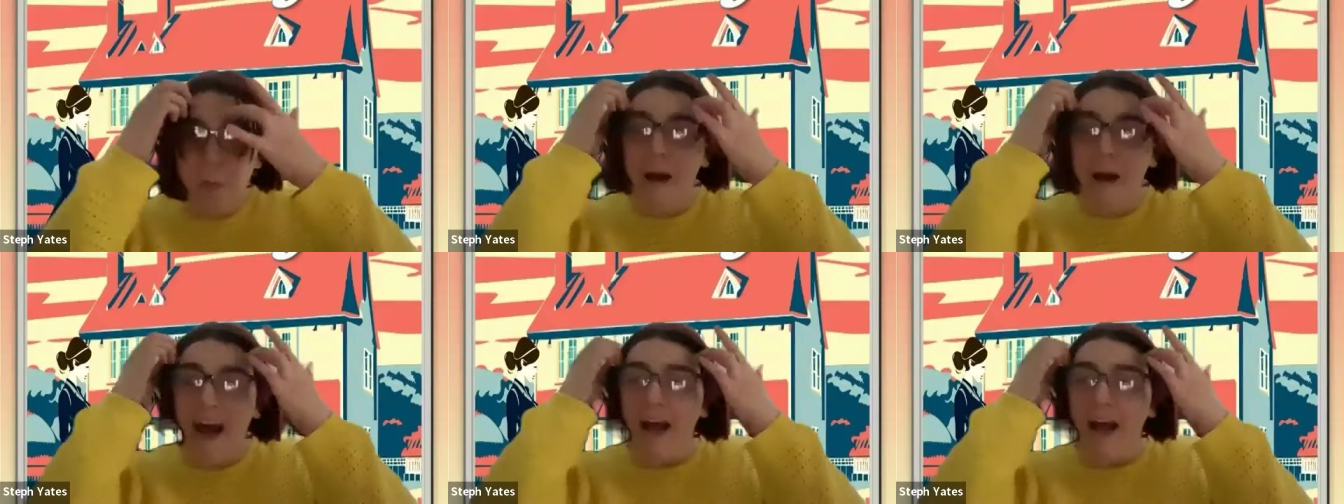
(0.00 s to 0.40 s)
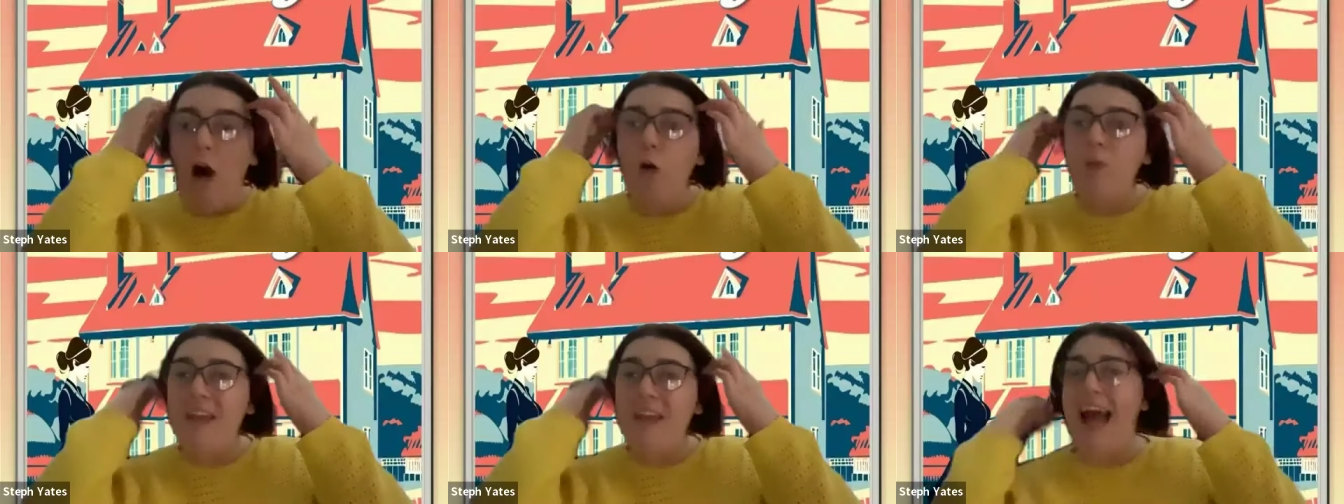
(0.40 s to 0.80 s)
done by
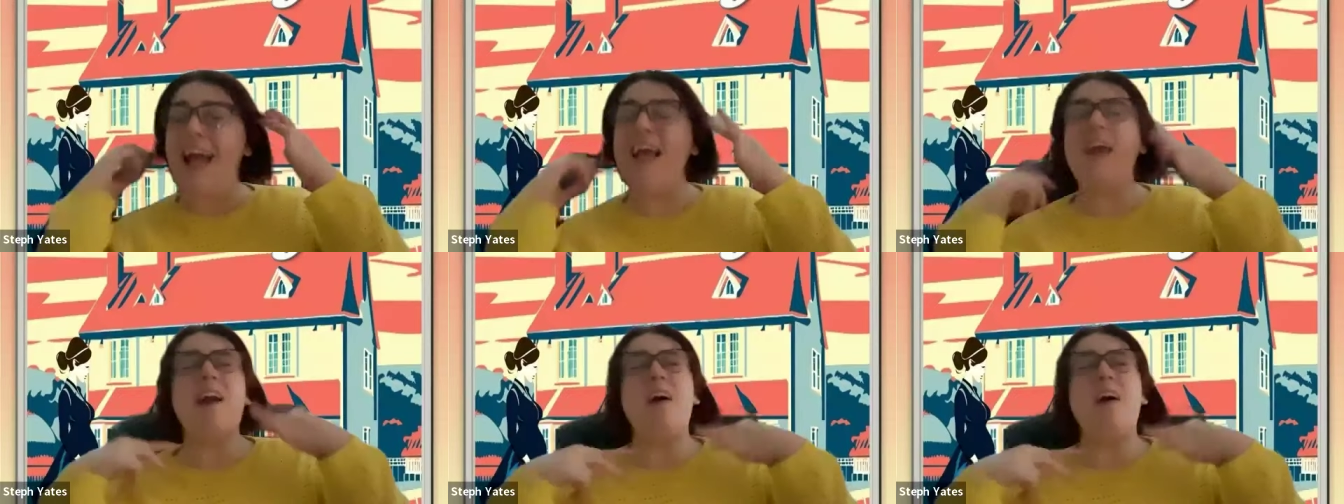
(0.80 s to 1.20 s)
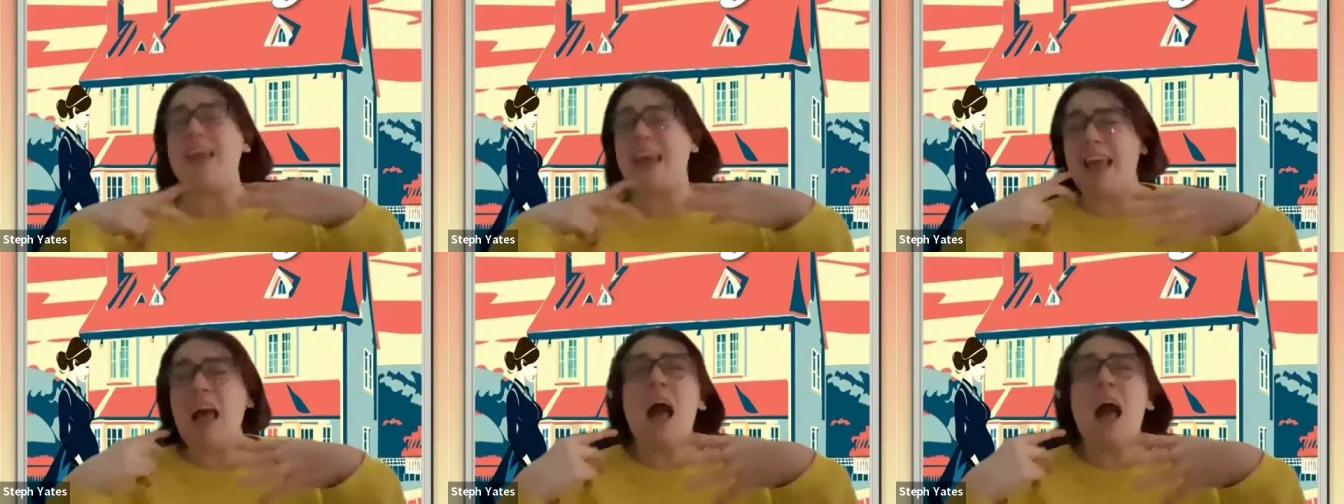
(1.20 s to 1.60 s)
All Saints
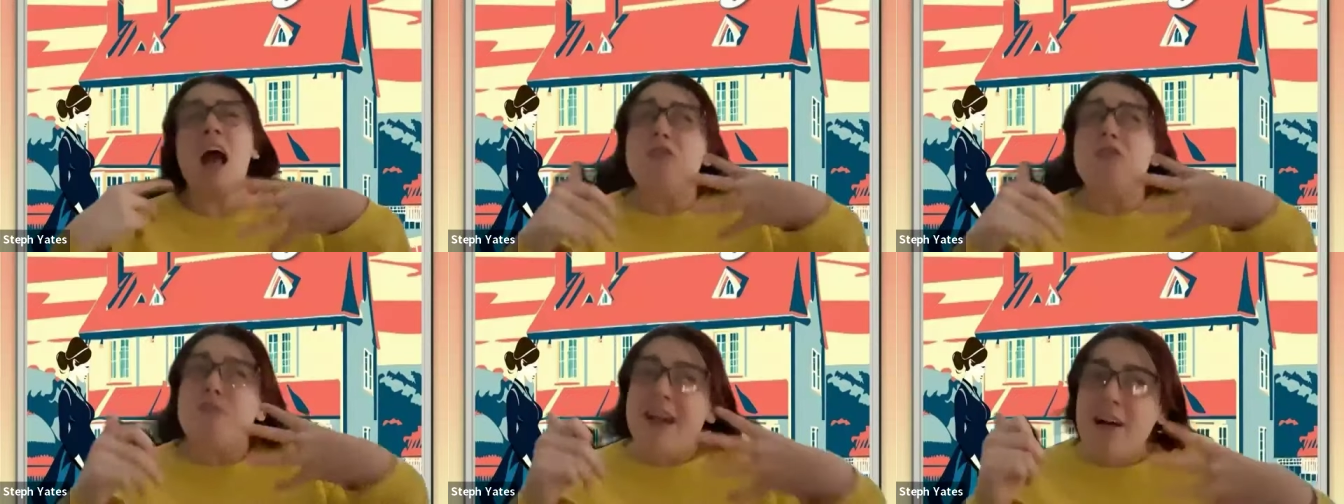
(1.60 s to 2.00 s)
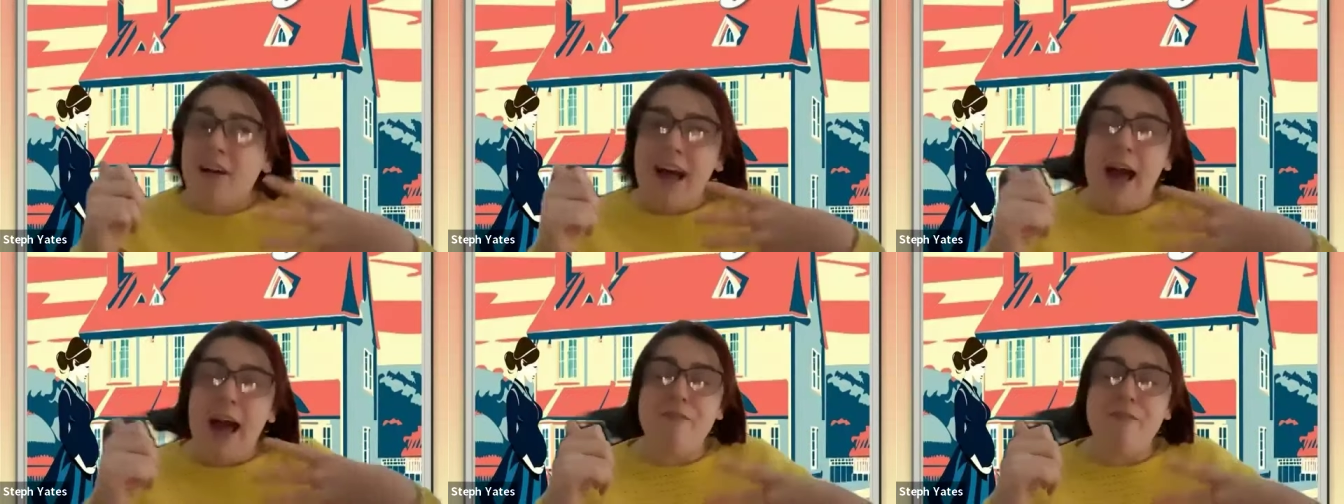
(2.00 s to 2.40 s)
because it's
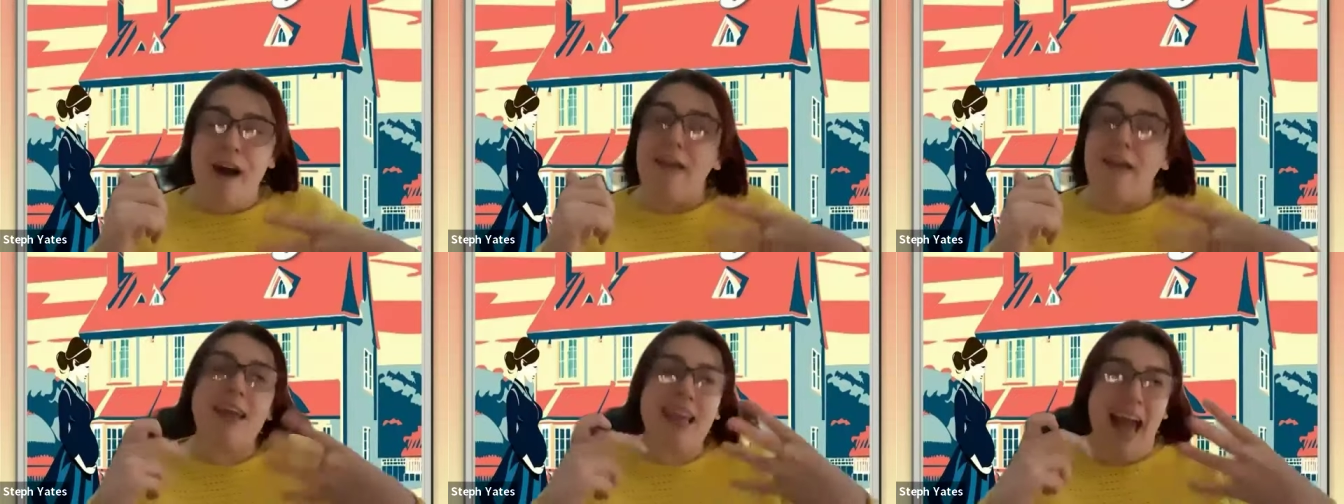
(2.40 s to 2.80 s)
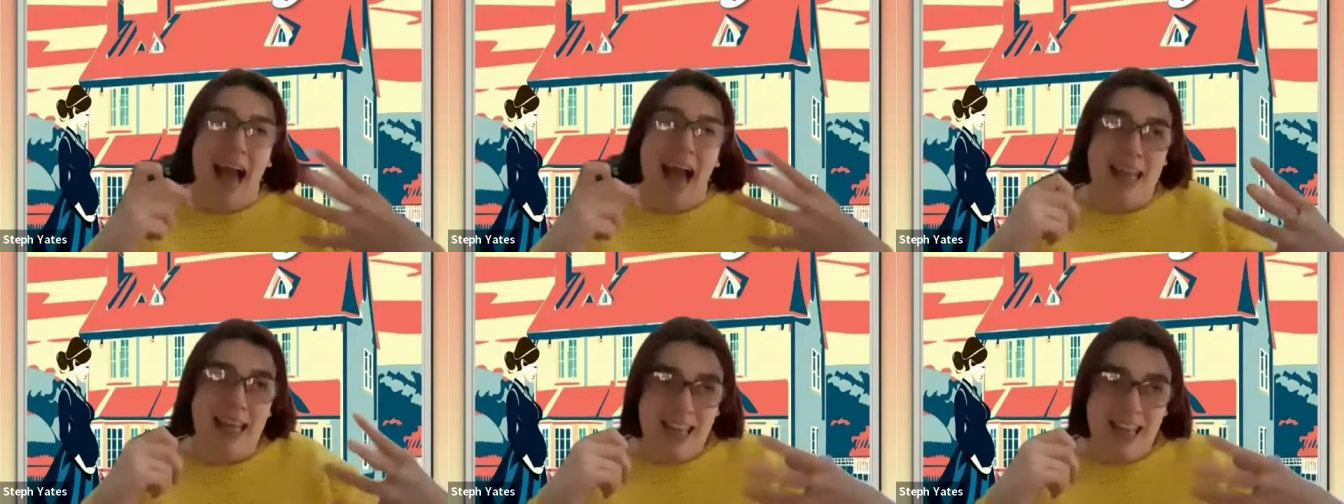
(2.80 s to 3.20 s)
really a
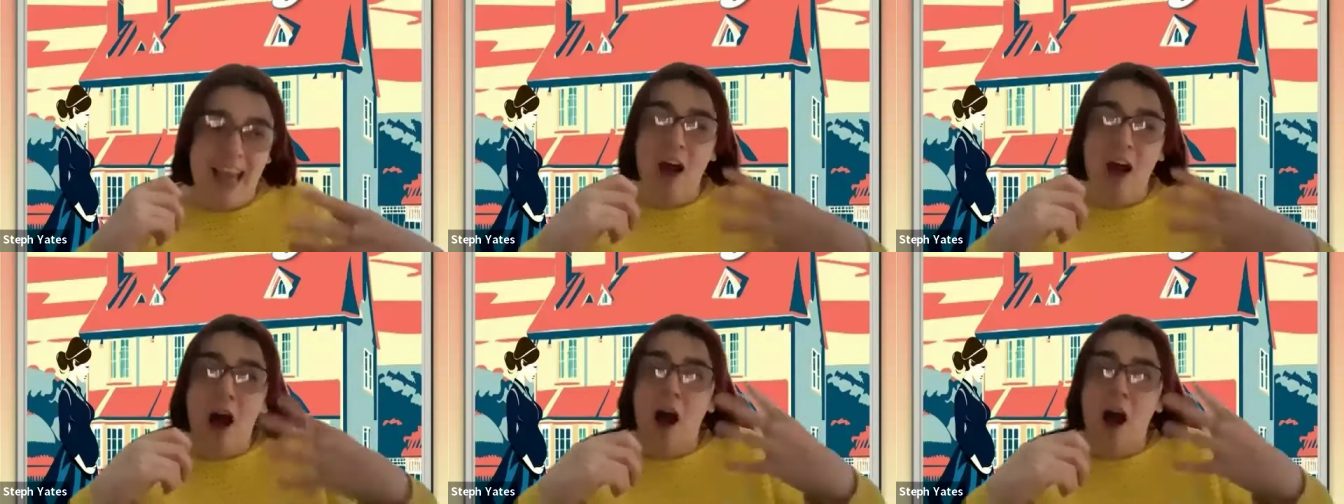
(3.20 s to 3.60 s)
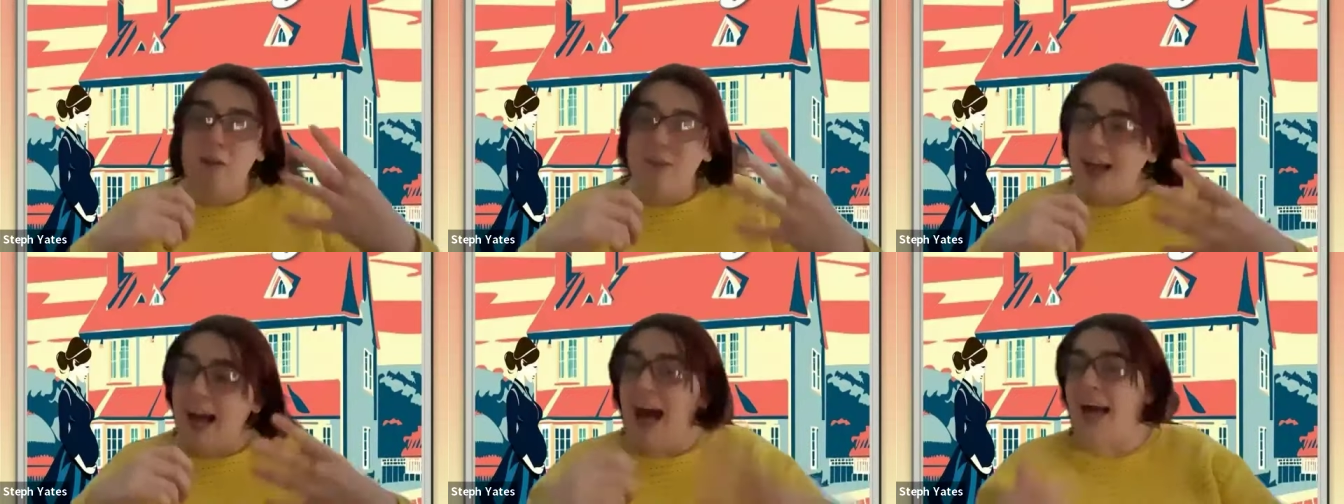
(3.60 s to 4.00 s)
fantastic
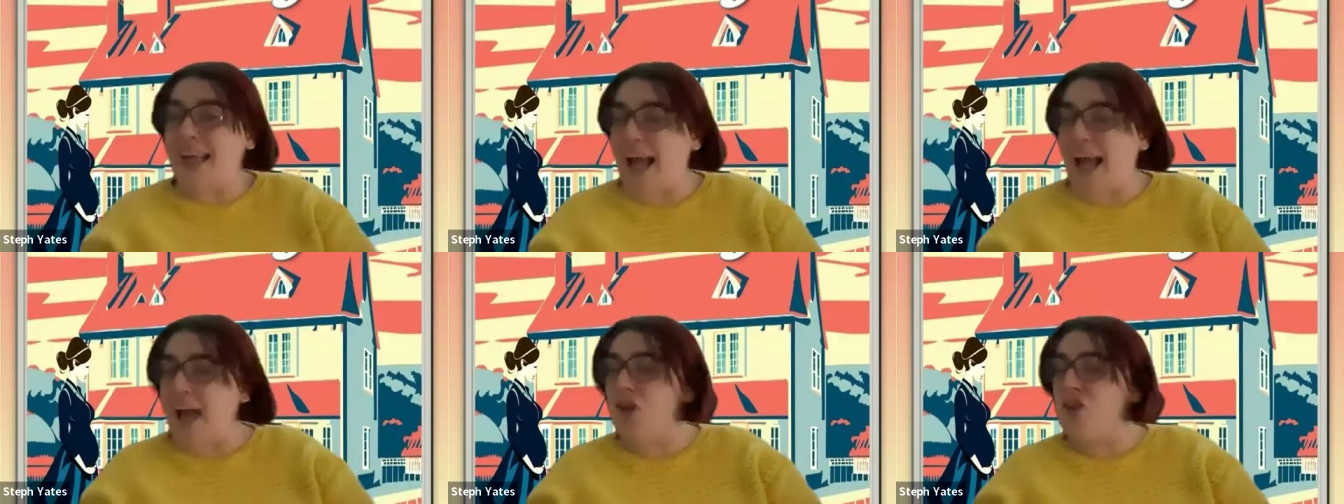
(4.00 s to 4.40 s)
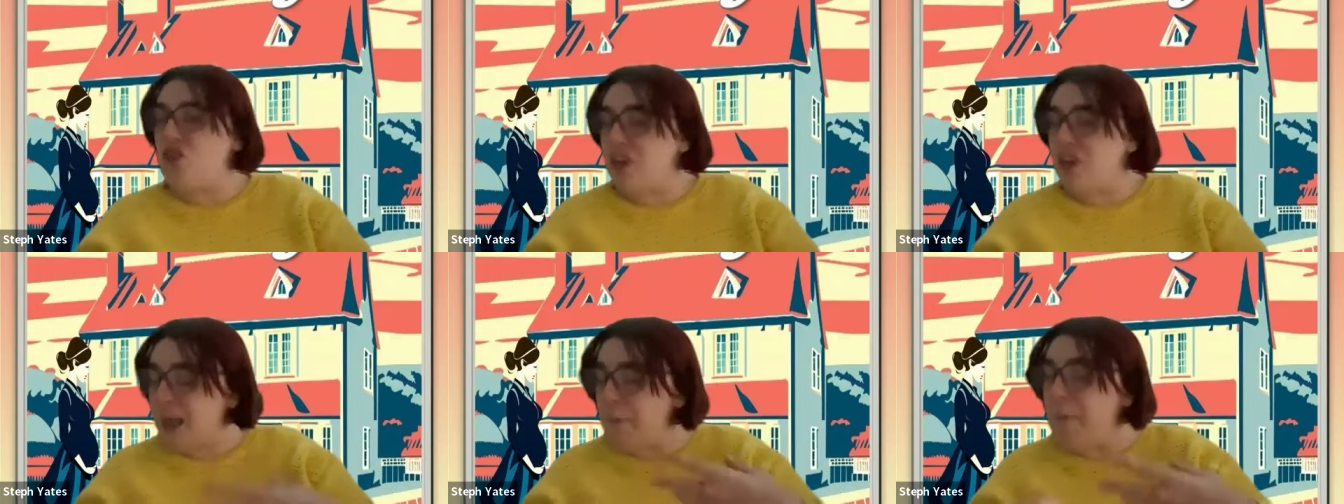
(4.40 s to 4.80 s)

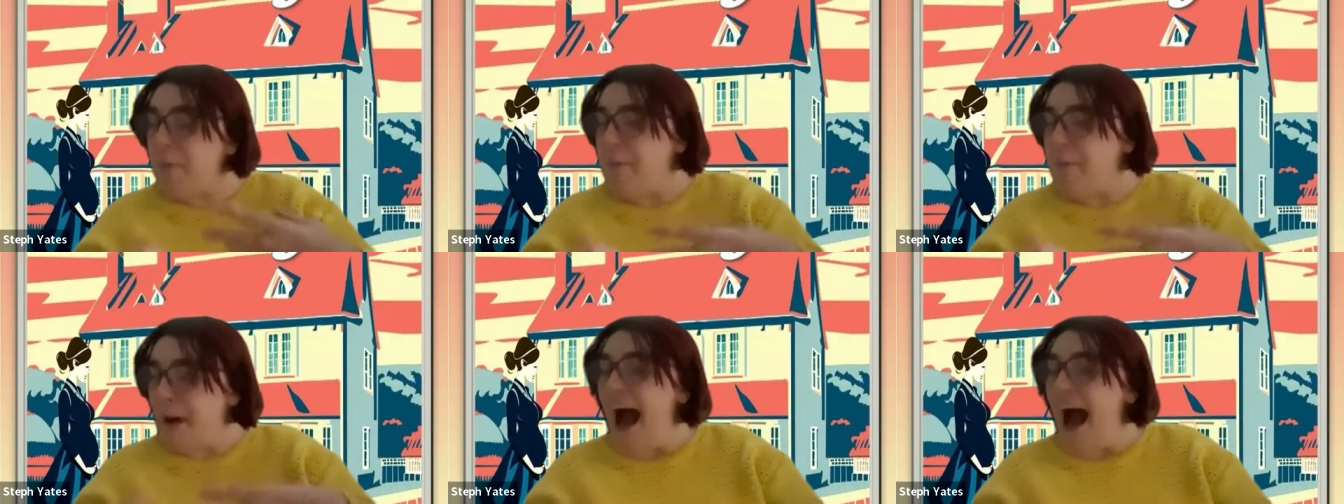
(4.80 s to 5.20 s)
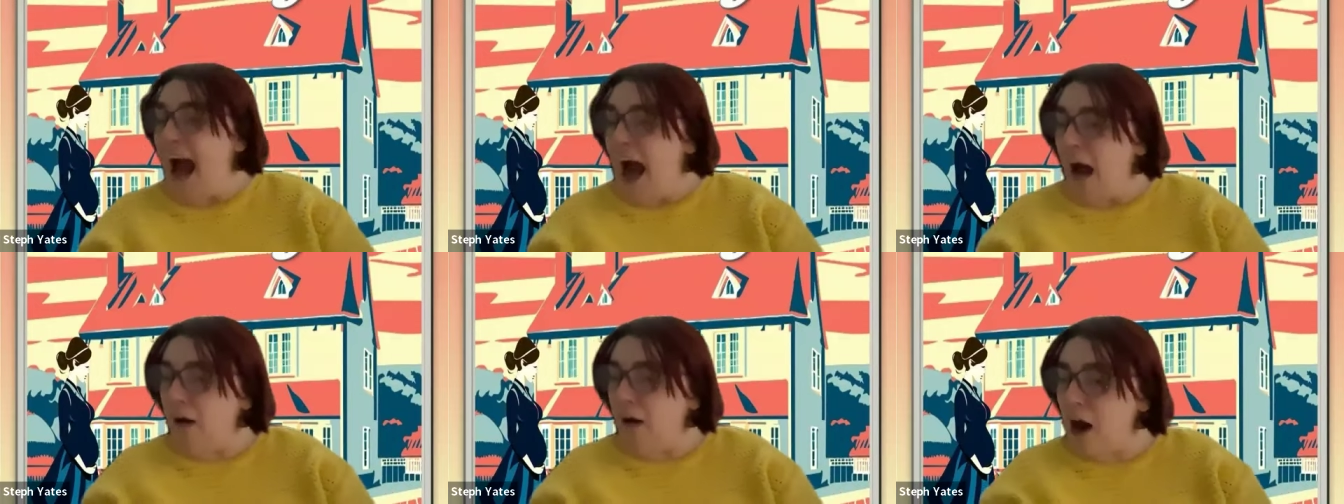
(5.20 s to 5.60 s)
organisation to be
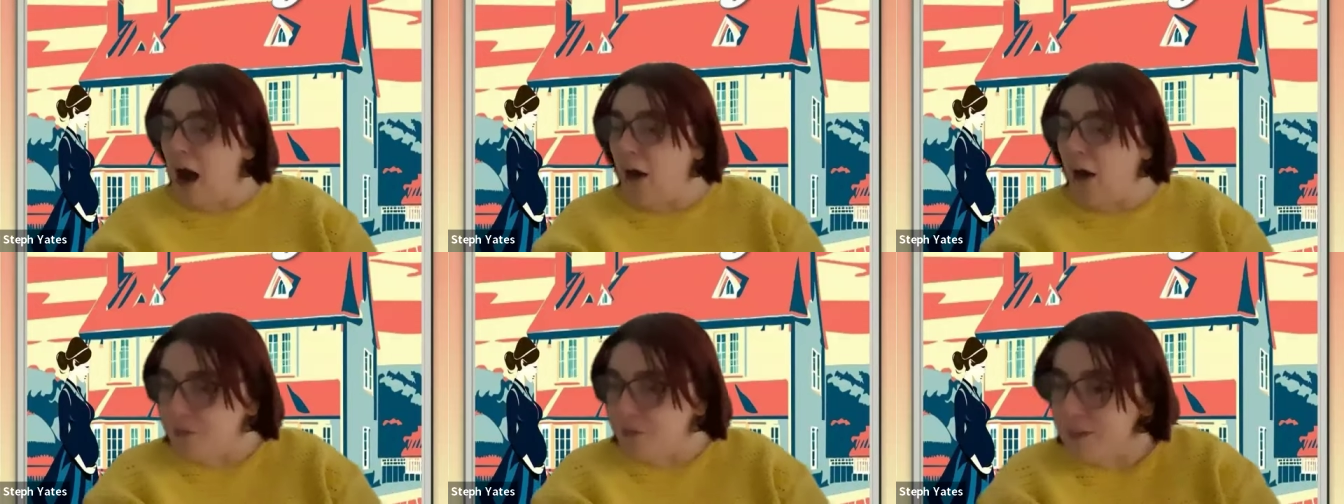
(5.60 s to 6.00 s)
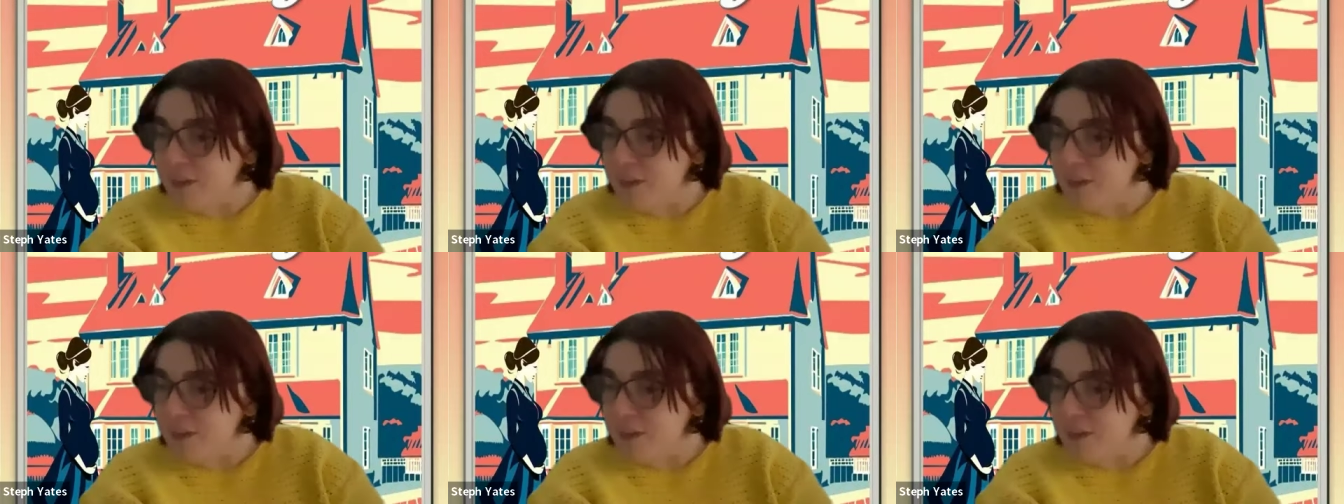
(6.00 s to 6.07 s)
part of.